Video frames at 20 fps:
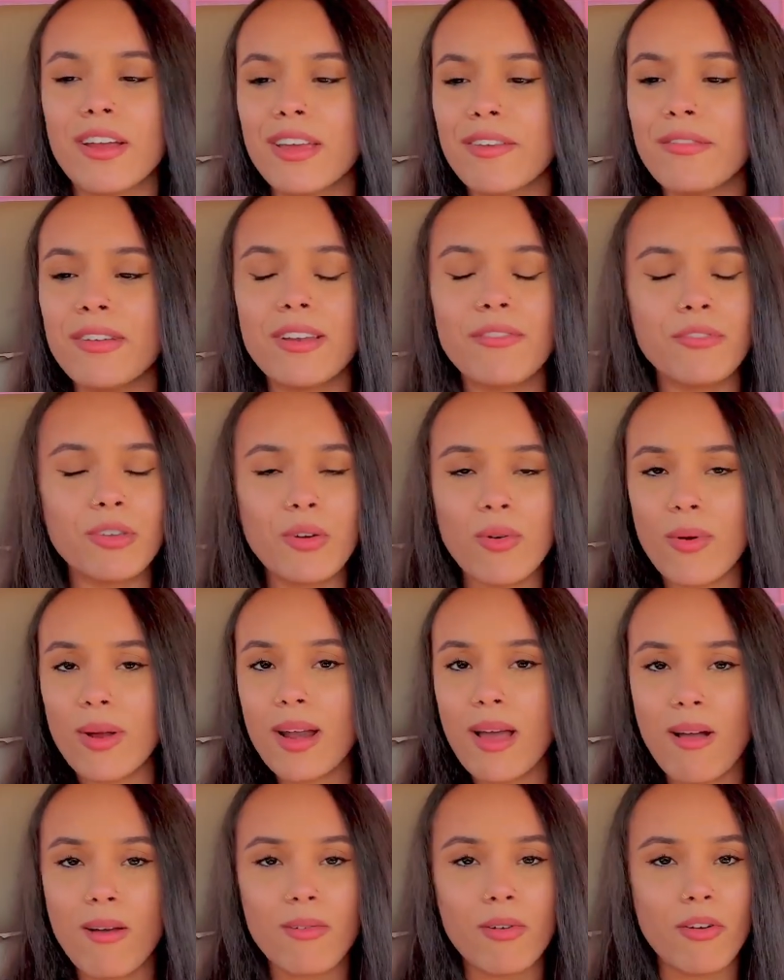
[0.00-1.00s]
Even if you're
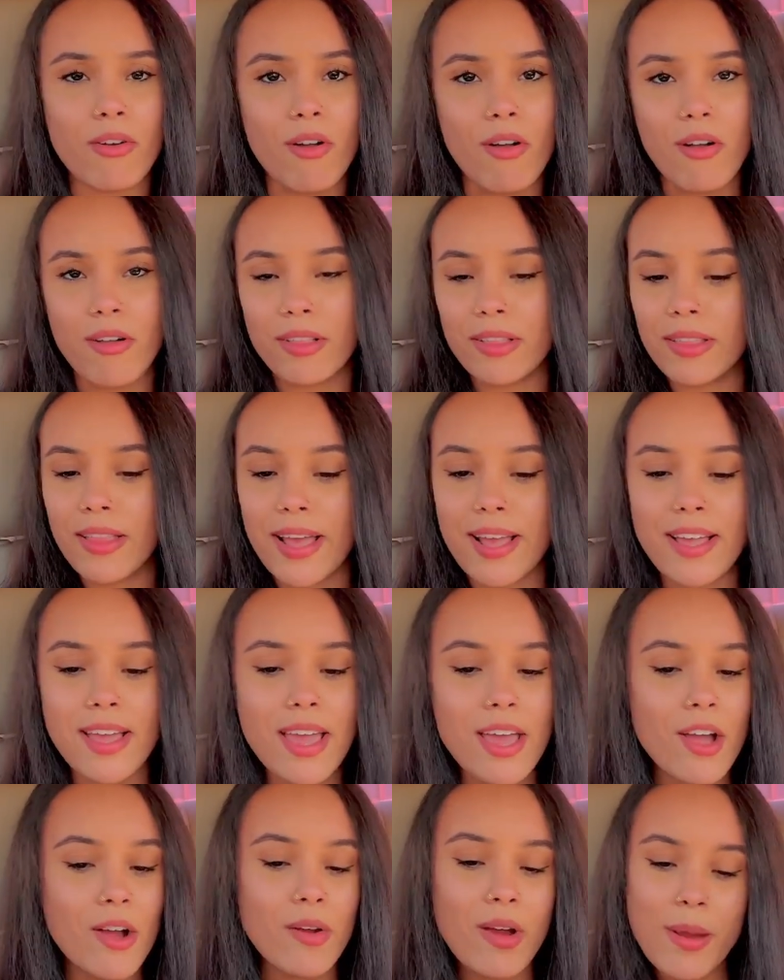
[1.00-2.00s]
going out, girl, like
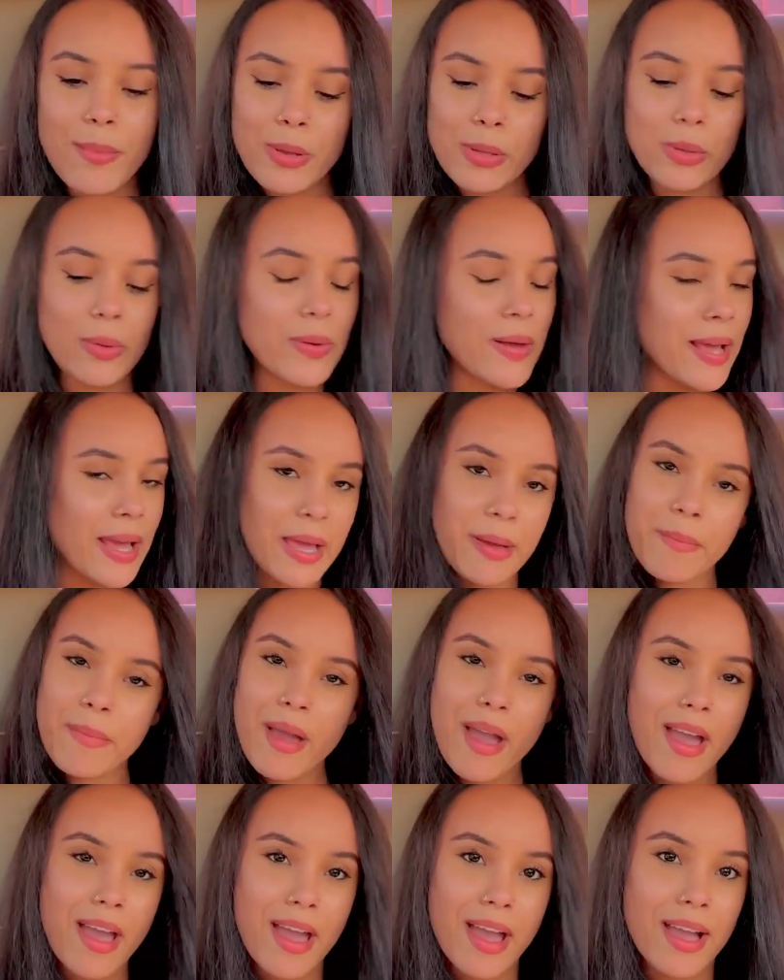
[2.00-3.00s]
grab your little
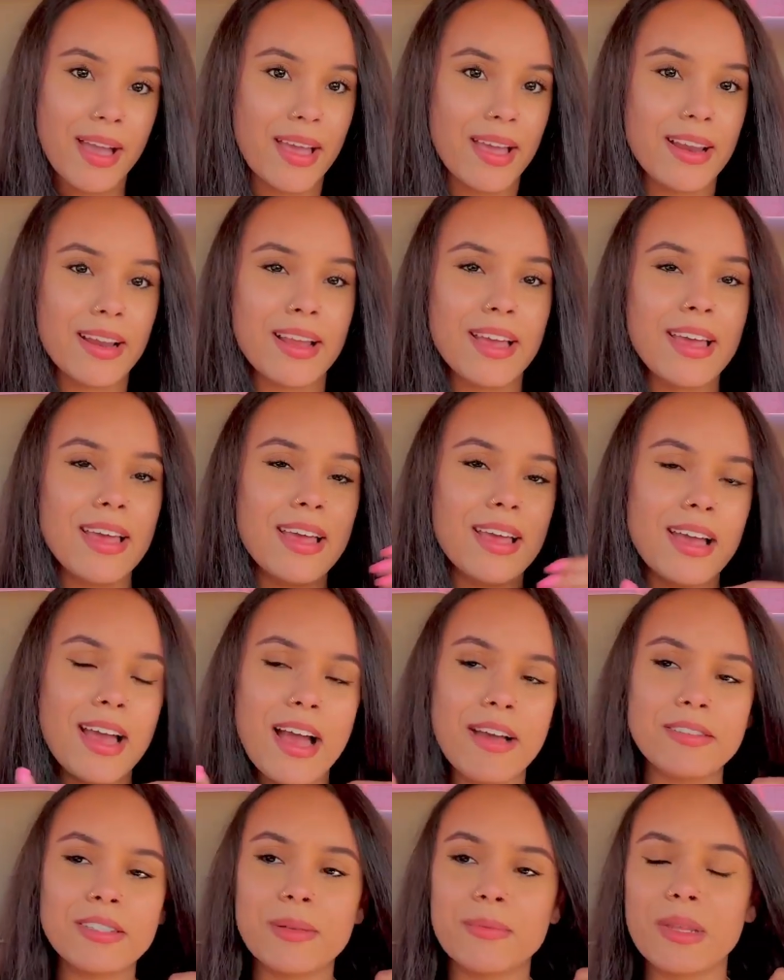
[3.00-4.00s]
handbag and
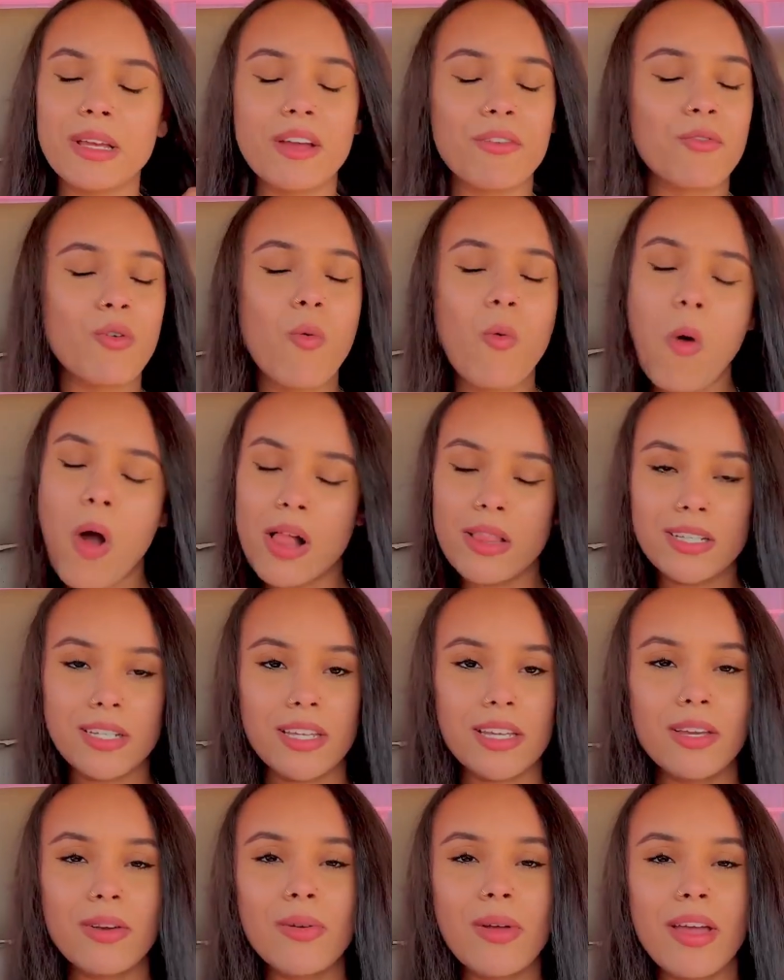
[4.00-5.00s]
have something of
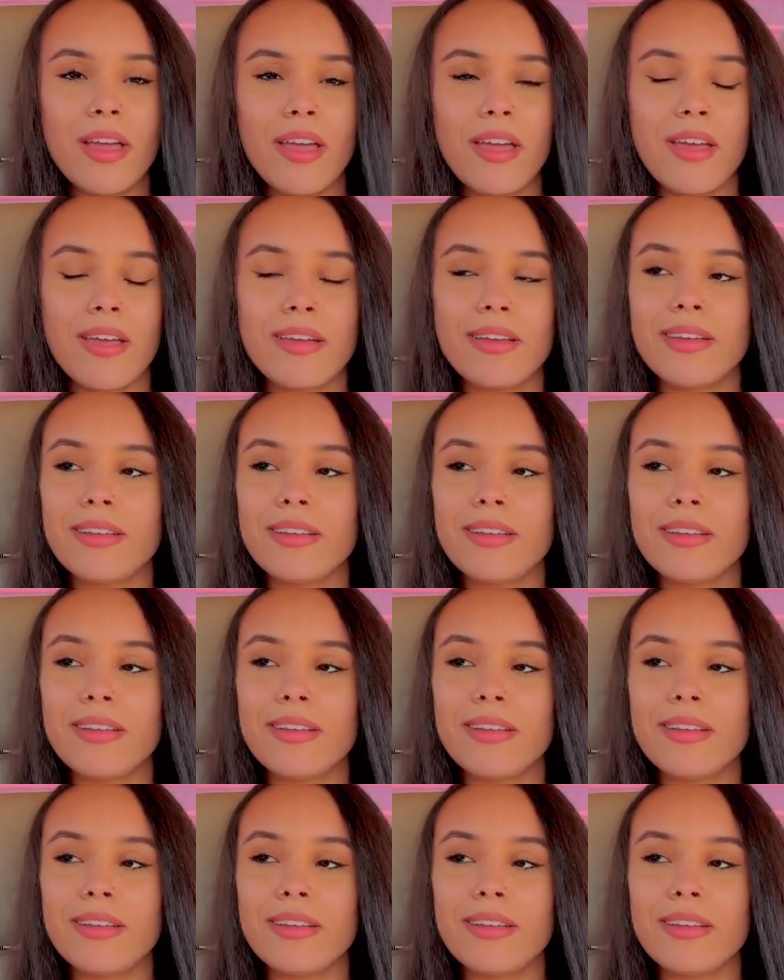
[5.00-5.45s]
quality, okay?